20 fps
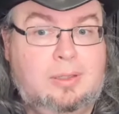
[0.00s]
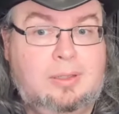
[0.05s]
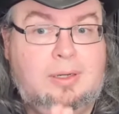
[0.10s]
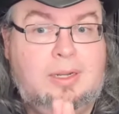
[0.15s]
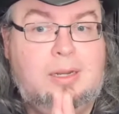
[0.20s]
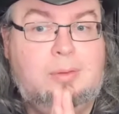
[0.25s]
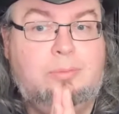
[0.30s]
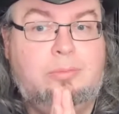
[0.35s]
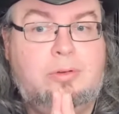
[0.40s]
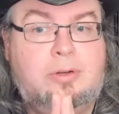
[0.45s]

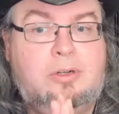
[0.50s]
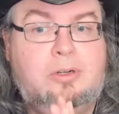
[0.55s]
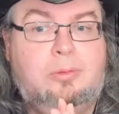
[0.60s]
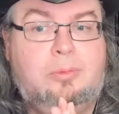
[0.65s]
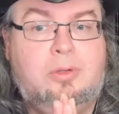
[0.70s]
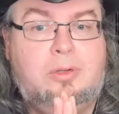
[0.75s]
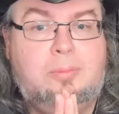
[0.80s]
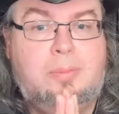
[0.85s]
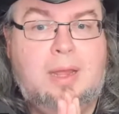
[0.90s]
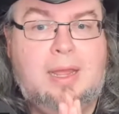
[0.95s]
in
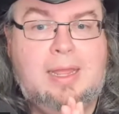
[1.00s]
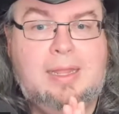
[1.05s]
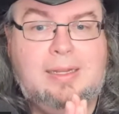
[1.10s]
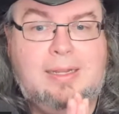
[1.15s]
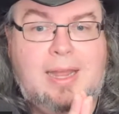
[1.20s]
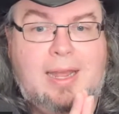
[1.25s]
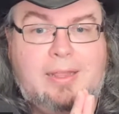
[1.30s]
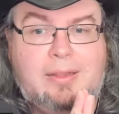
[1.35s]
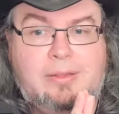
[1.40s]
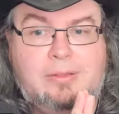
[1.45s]
Brindlewood Bay
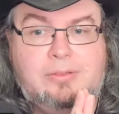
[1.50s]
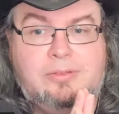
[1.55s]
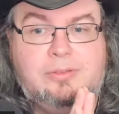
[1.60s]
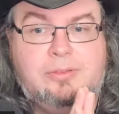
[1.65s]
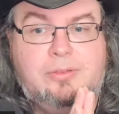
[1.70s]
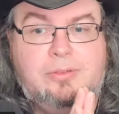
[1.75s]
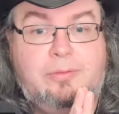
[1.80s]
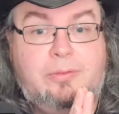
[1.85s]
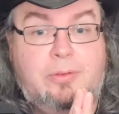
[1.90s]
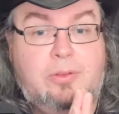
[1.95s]
gathers
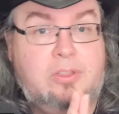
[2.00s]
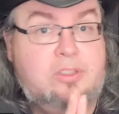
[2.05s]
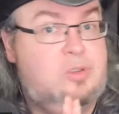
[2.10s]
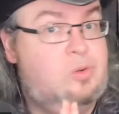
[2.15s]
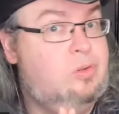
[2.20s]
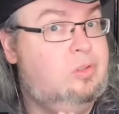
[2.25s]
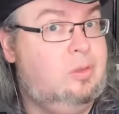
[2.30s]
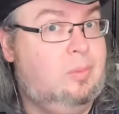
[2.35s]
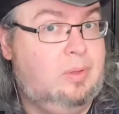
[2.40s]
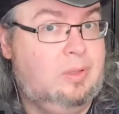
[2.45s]
for the
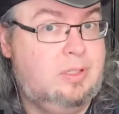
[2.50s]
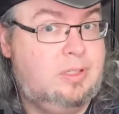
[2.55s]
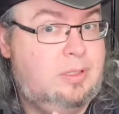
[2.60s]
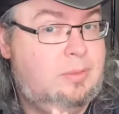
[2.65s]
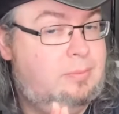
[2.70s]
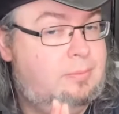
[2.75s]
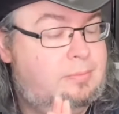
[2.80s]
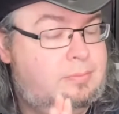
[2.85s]
tournament.